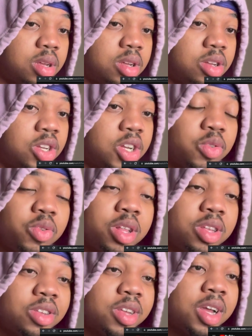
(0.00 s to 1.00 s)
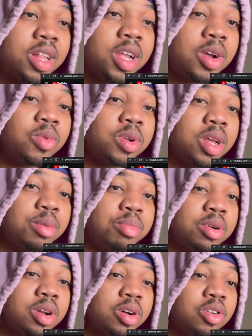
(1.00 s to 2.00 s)
This shit really sound like what they
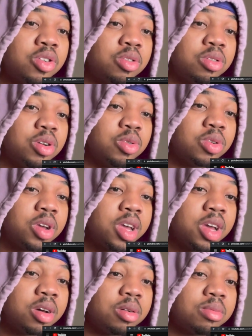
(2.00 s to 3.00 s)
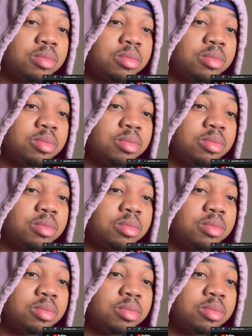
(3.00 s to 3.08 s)
put on. No cap.